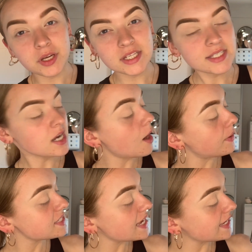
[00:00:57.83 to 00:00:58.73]
to start
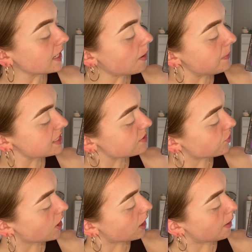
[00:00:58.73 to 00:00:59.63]
by taking a mix of the
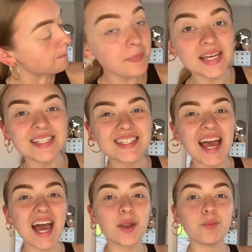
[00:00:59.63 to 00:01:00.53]
colour Mist
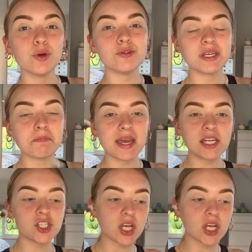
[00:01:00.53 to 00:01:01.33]
and Moody Mitch